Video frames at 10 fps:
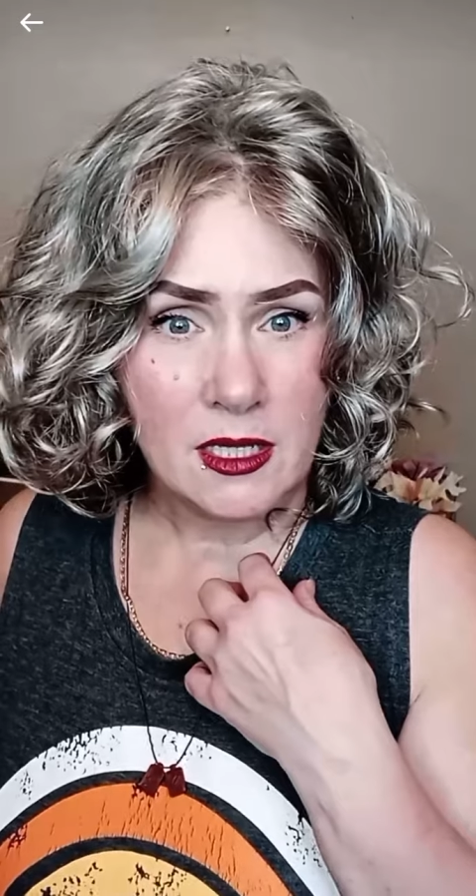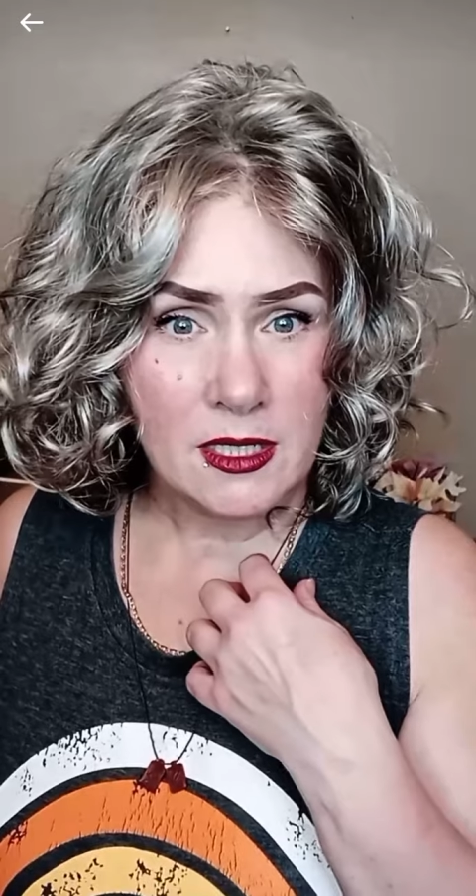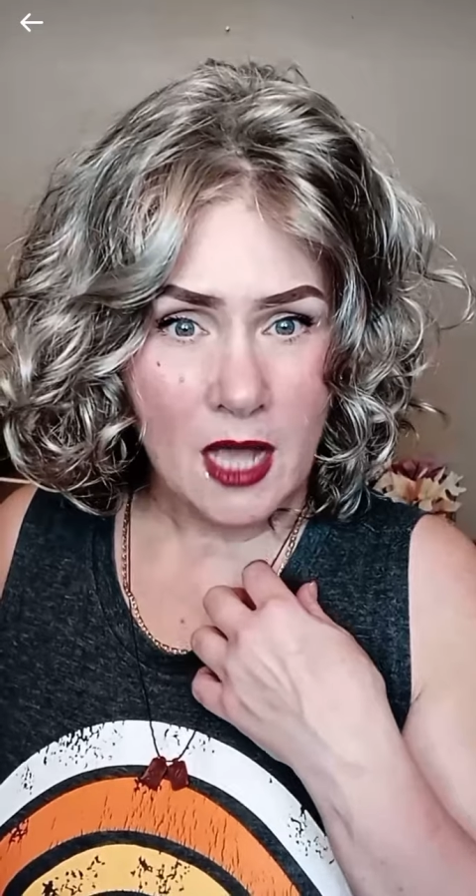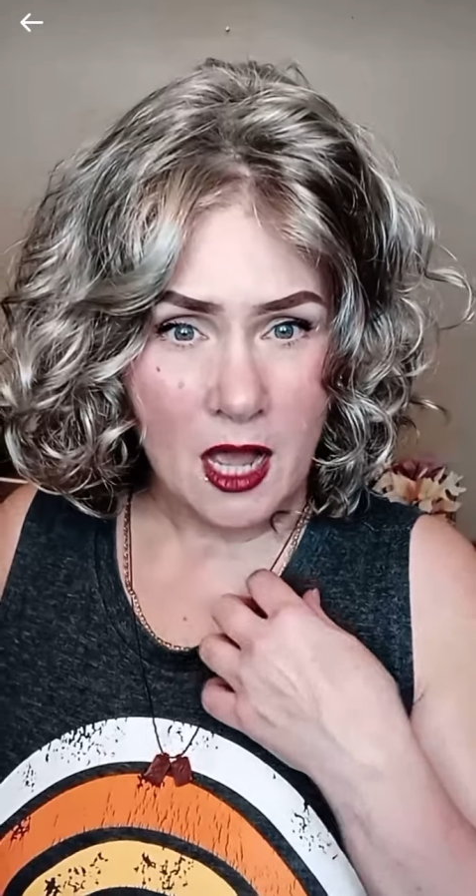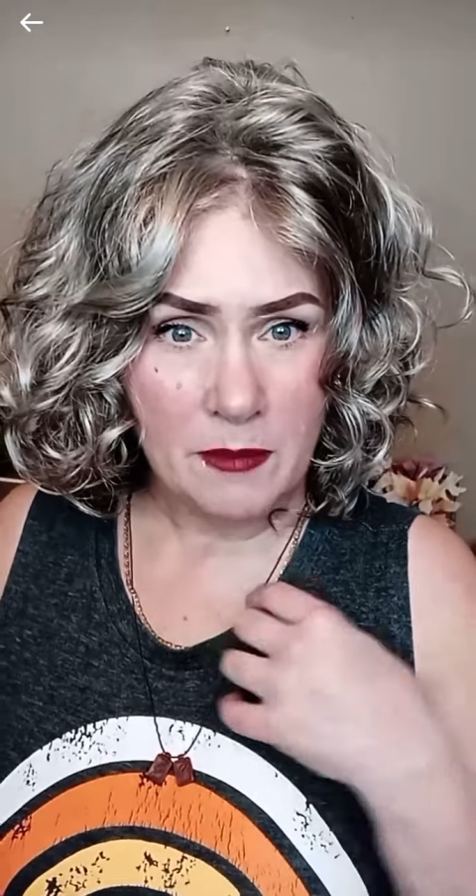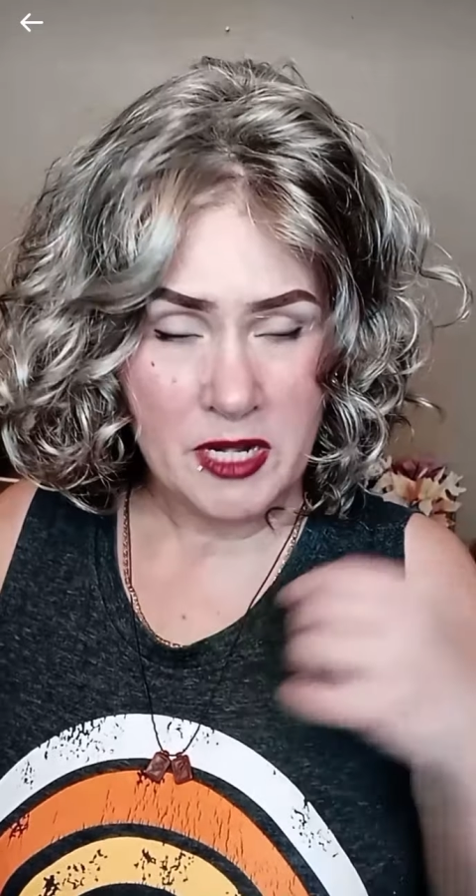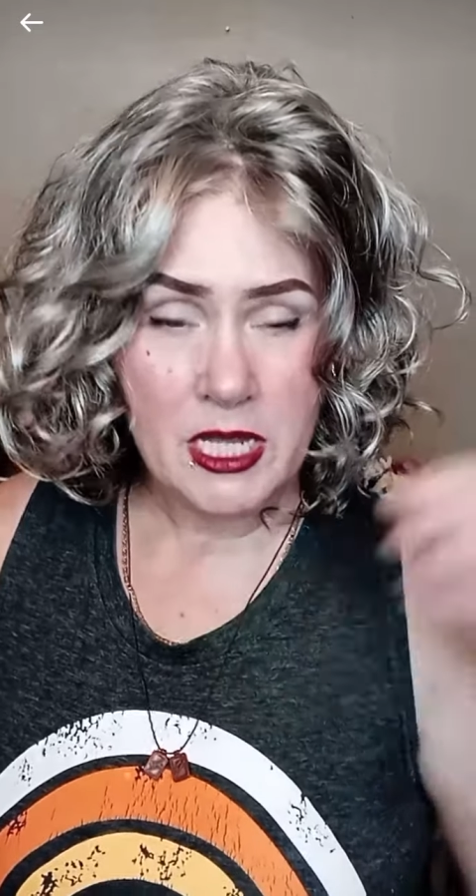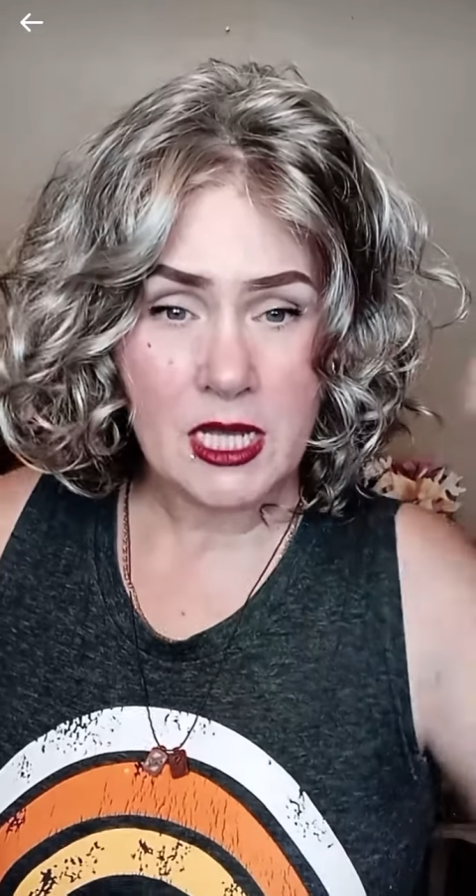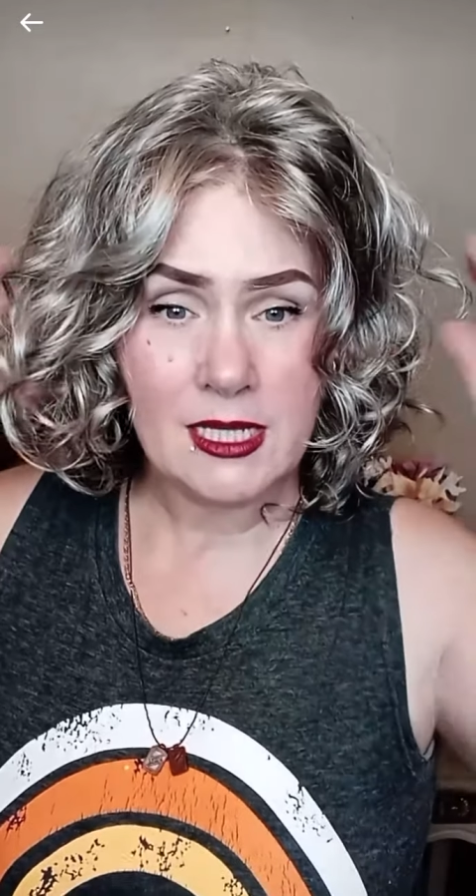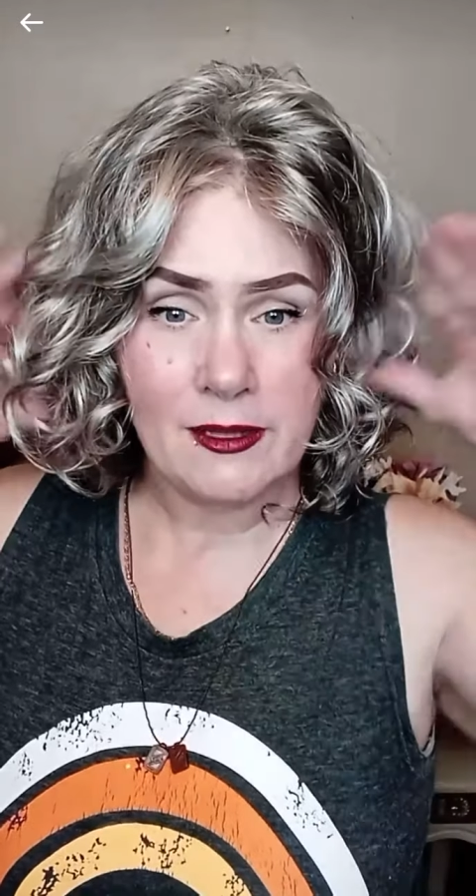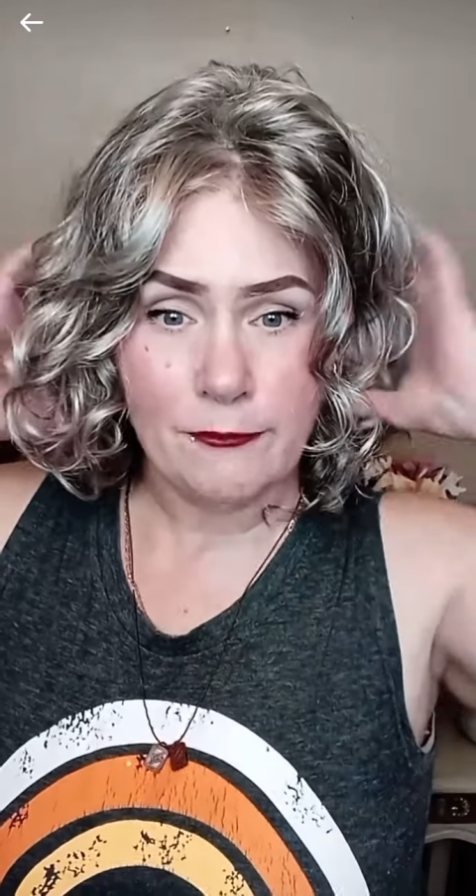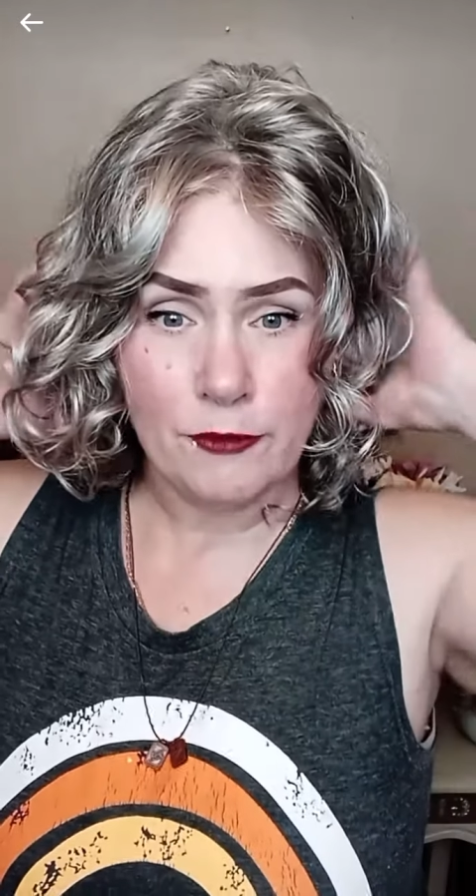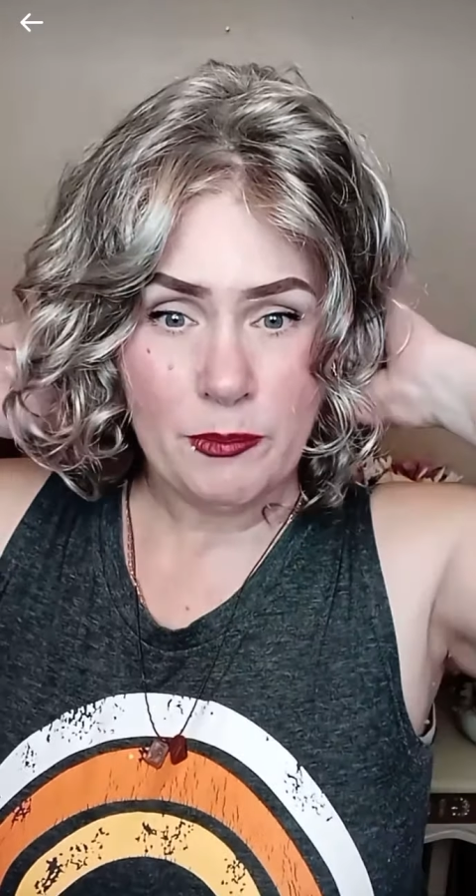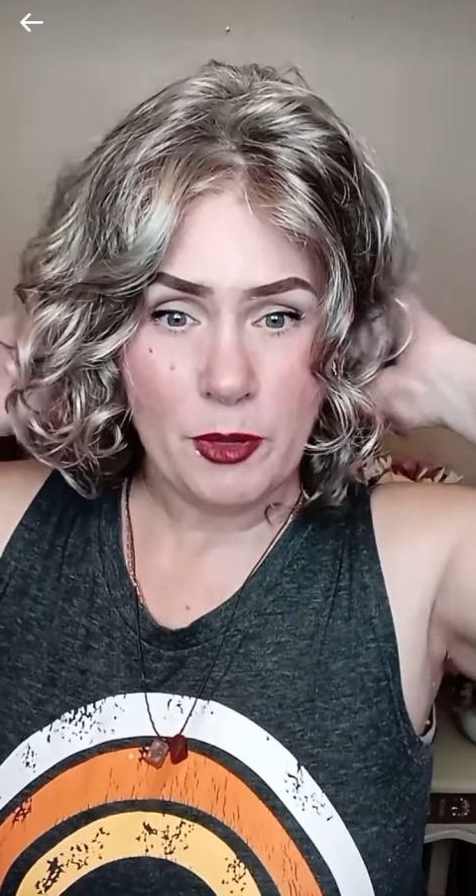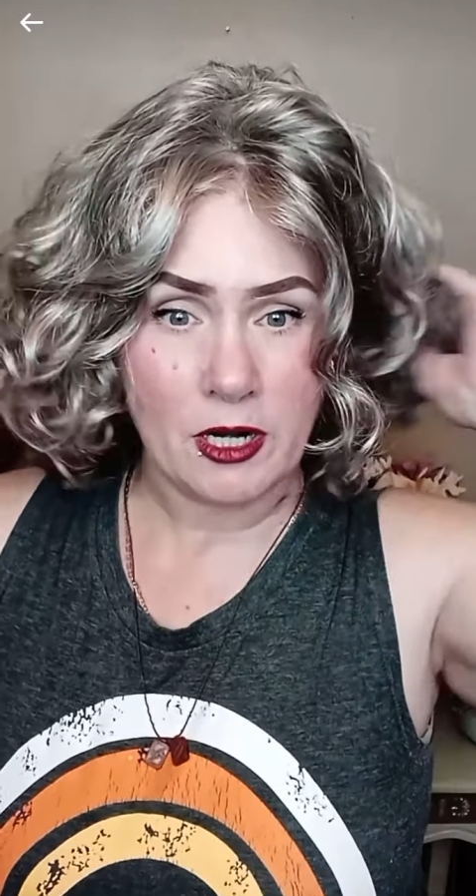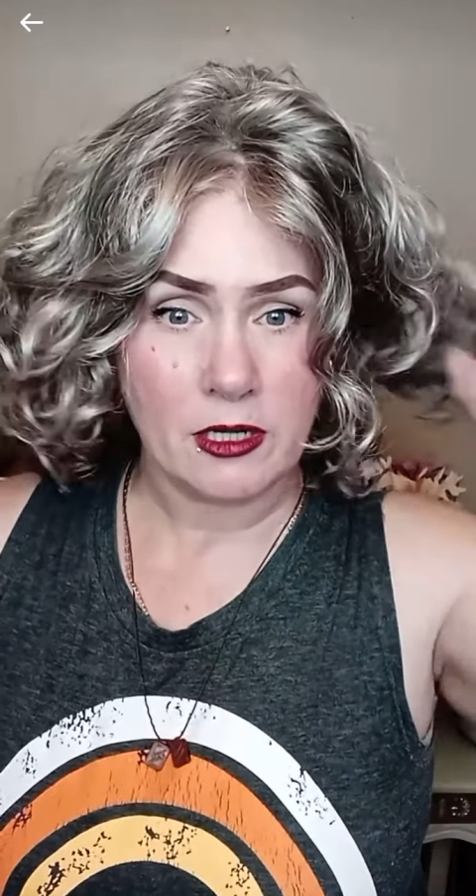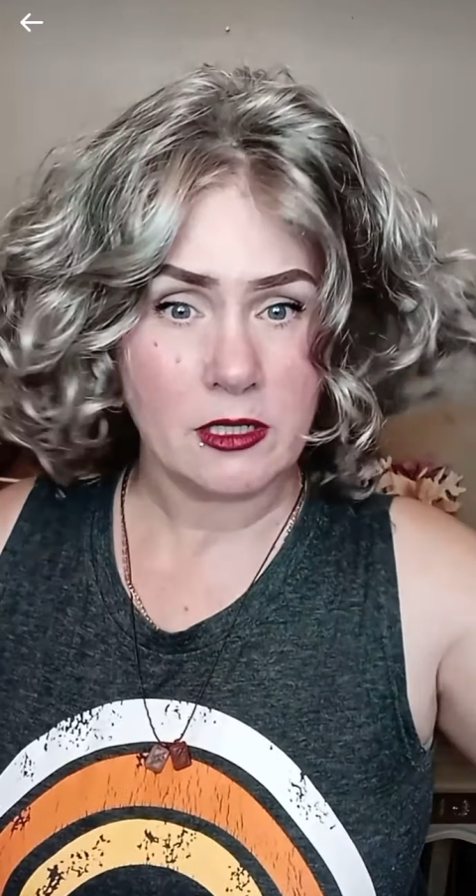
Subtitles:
Nika is a free part.